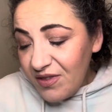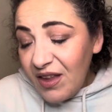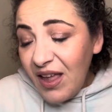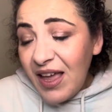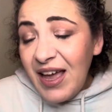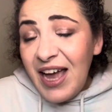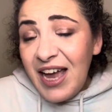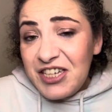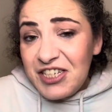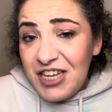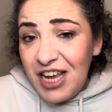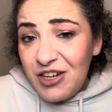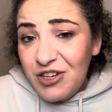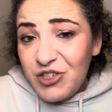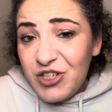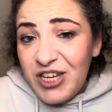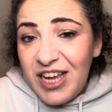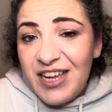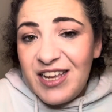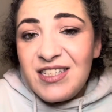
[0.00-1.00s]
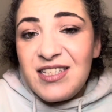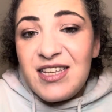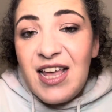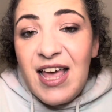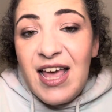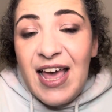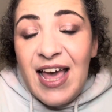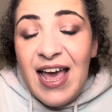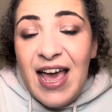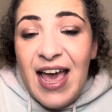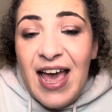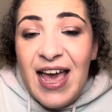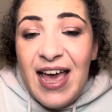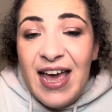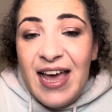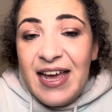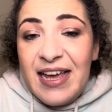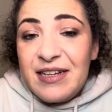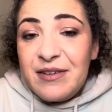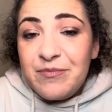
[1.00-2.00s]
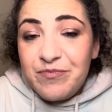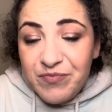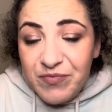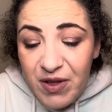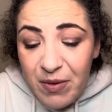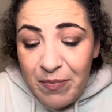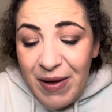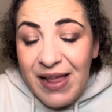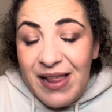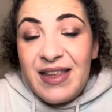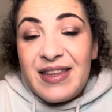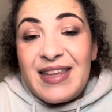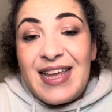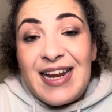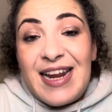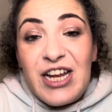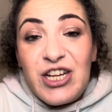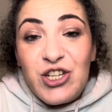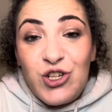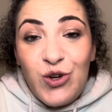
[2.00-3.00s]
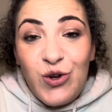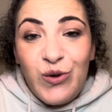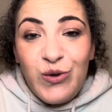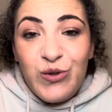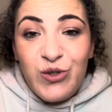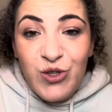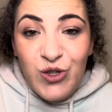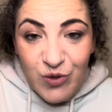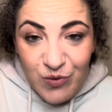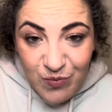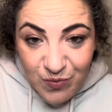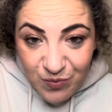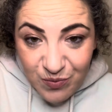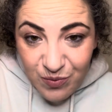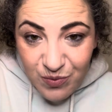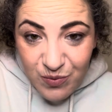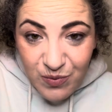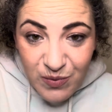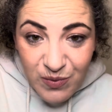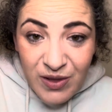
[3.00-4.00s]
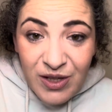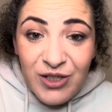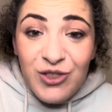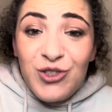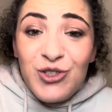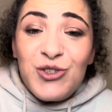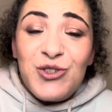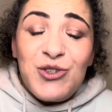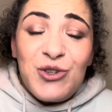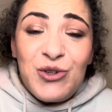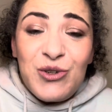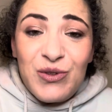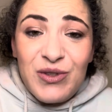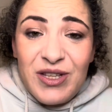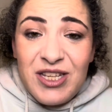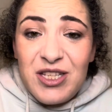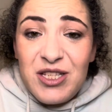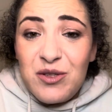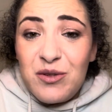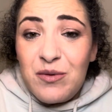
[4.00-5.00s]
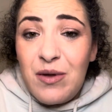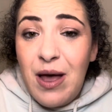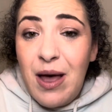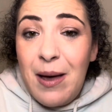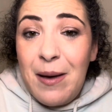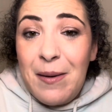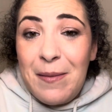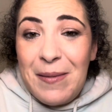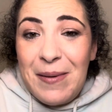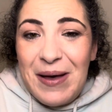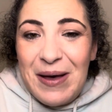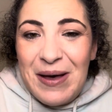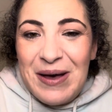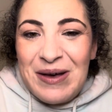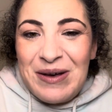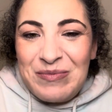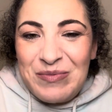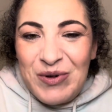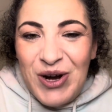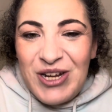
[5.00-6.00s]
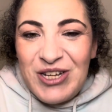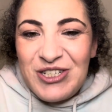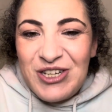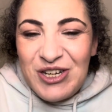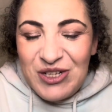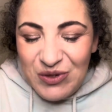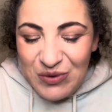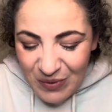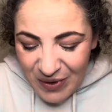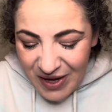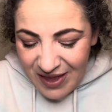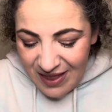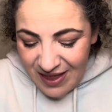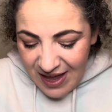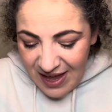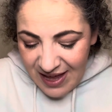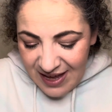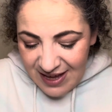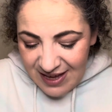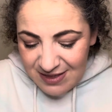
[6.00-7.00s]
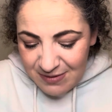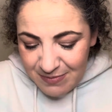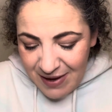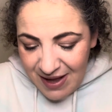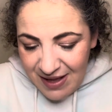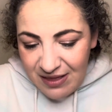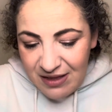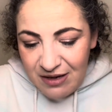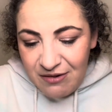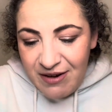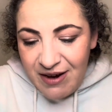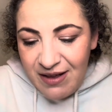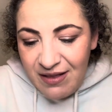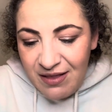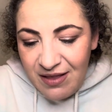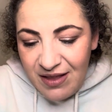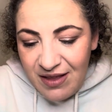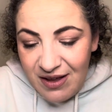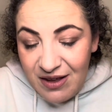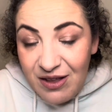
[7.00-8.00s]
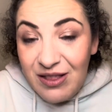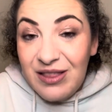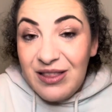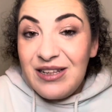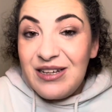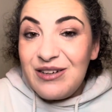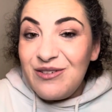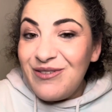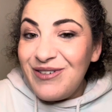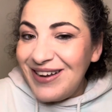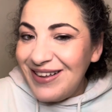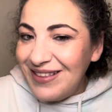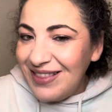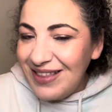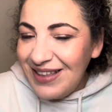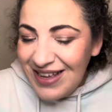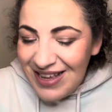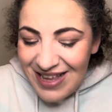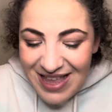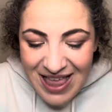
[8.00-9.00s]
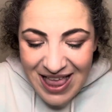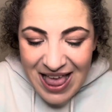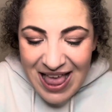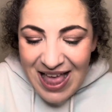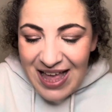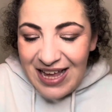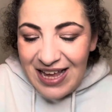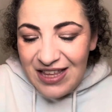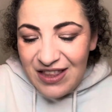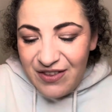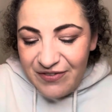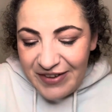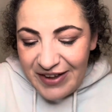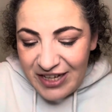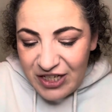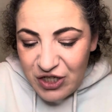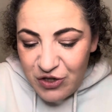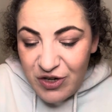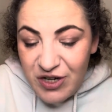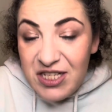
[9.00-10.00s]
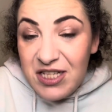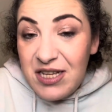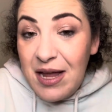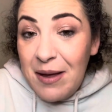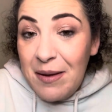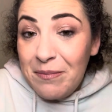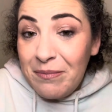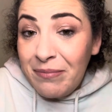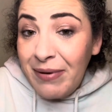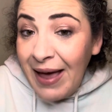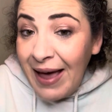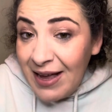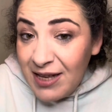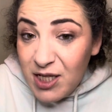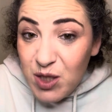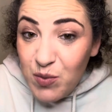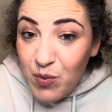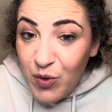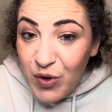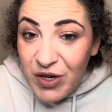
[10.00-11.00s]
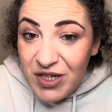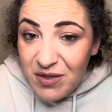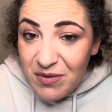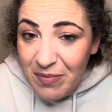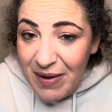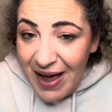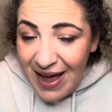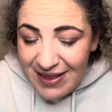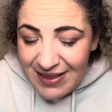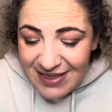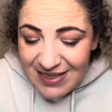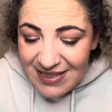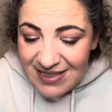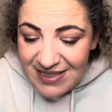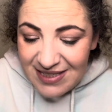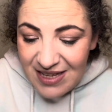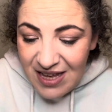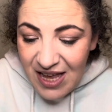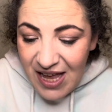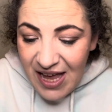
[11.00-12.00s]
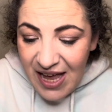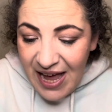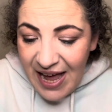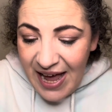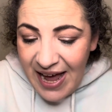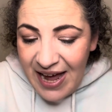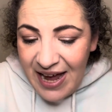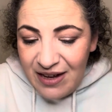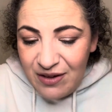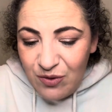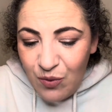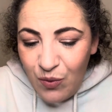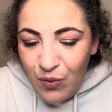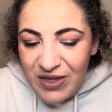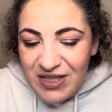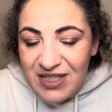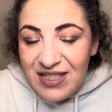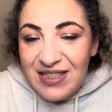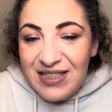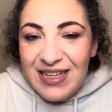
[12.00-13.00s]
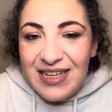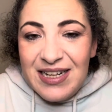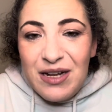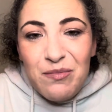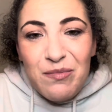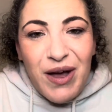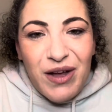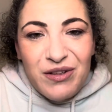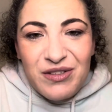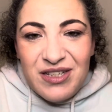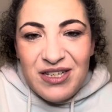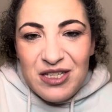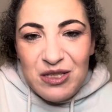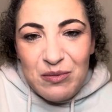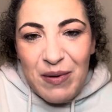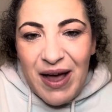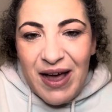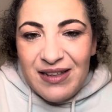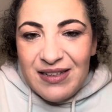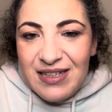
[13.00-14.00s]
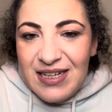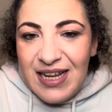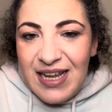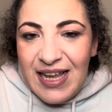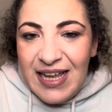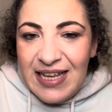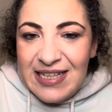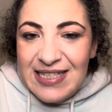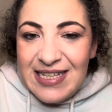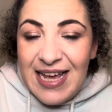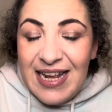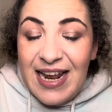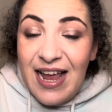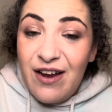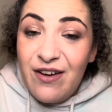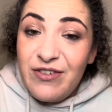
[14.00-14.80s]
eyeshadow shades. And the palette that I chose to do this project with is my Lorella Adventurous Passport palette. And what's neat about this palette is that